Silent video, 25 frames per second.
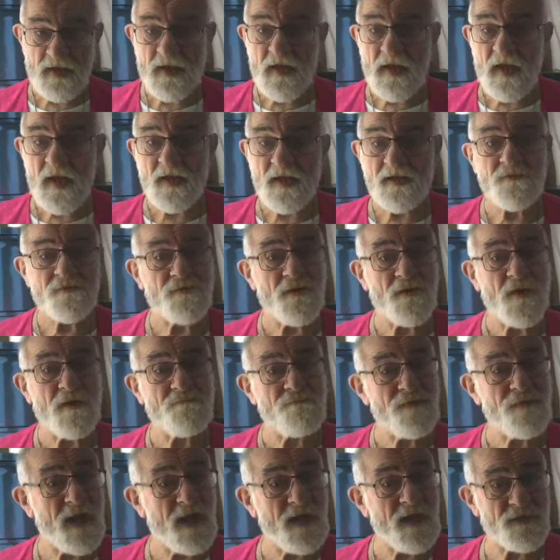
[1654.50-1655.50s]
And if I
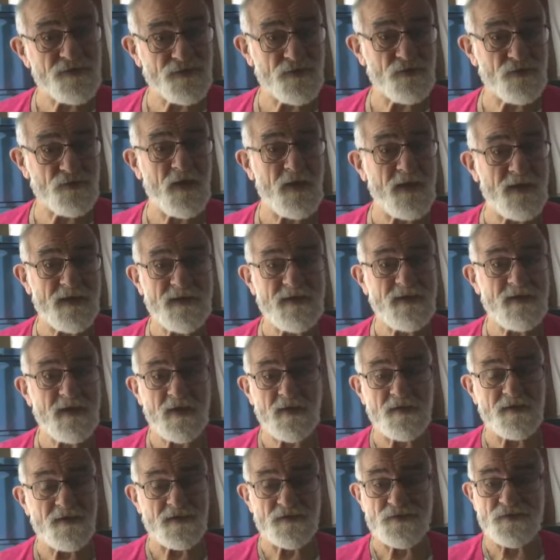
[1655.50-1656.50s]
pass away
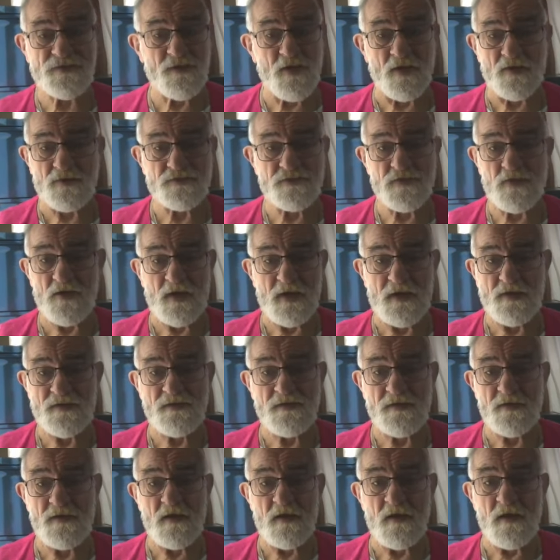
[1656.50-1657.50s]
and it's not done,
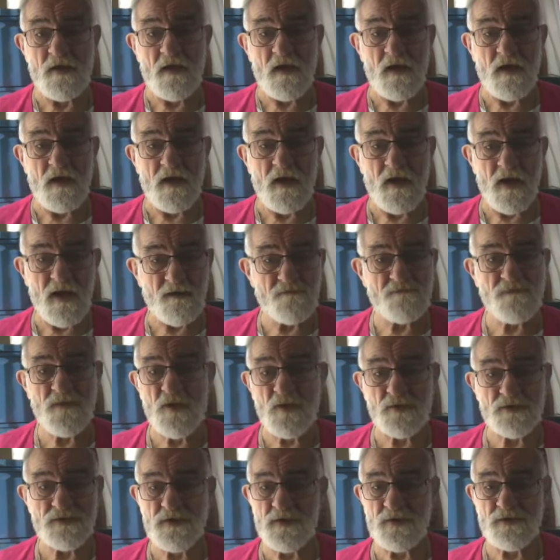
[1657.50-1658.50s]
I'm
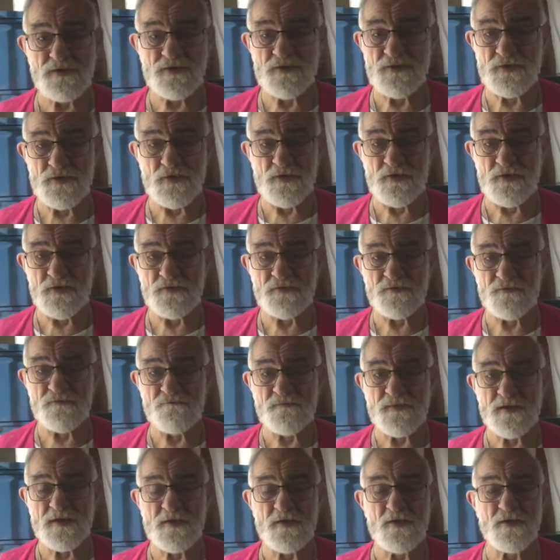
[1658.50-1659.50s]
not concerned,
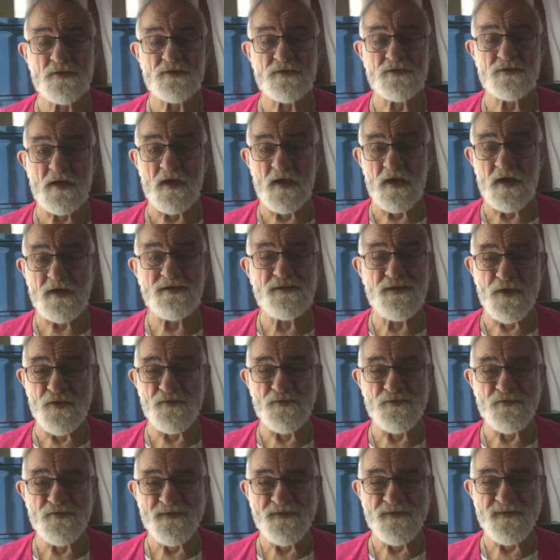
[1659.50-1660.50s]
because I
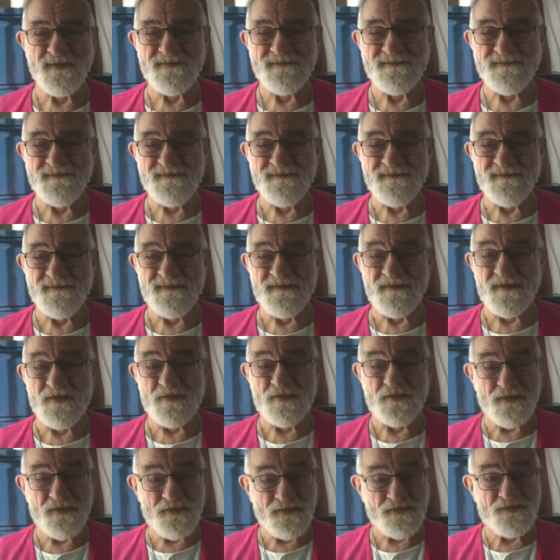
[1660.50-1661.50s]
know
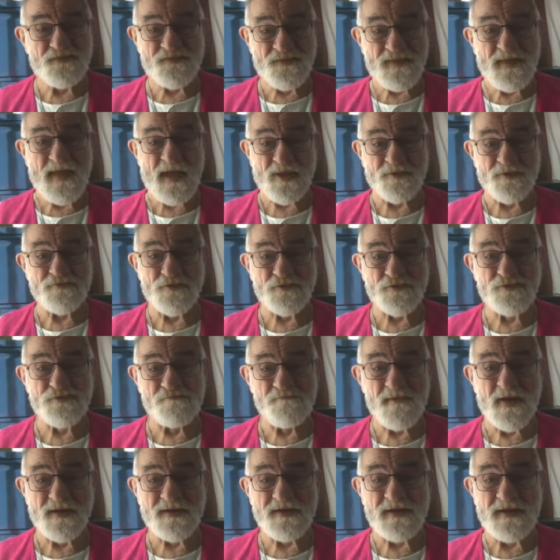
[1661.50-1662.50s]
the 100th
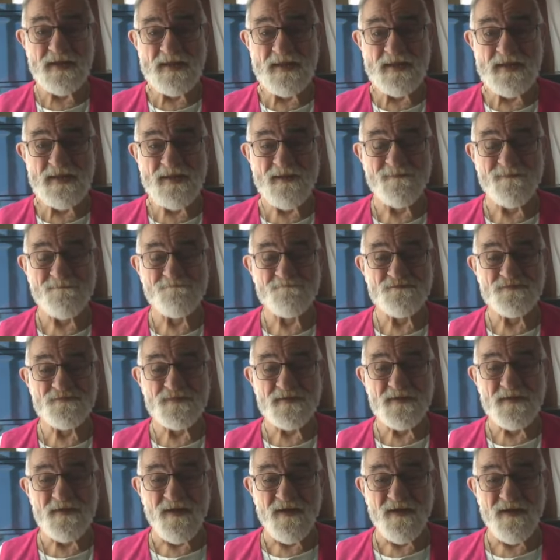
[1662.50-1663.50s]
monkey.
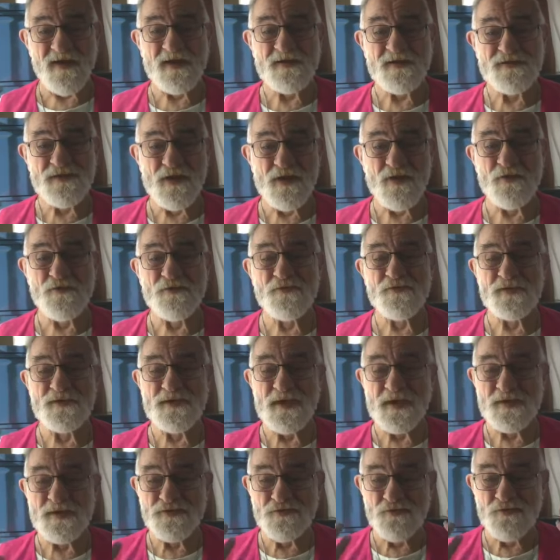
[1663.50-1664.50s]
I know that
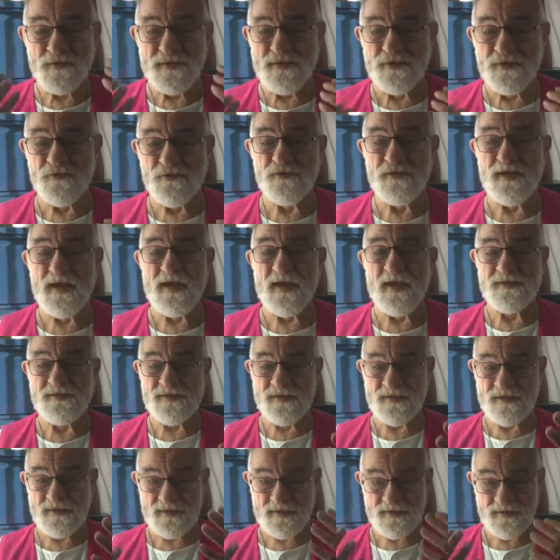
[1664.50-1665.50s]
as we create
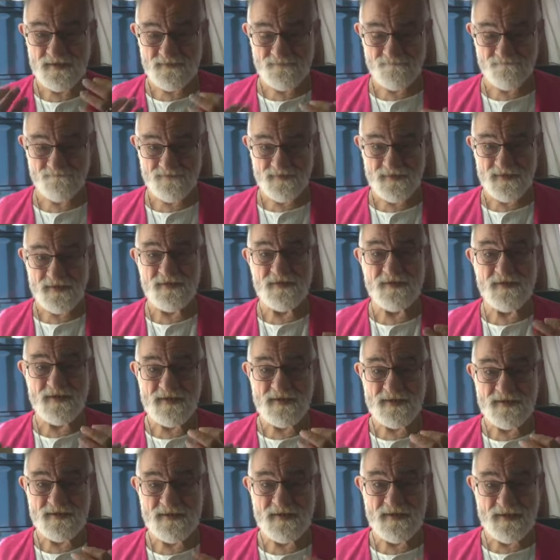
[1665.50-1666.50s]
in
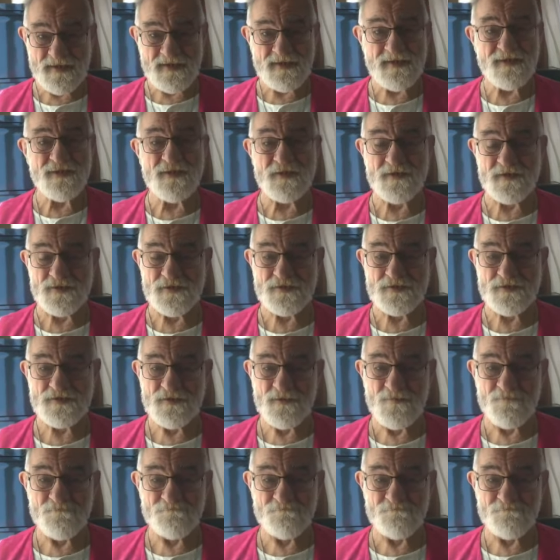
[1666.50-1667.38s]
the ethers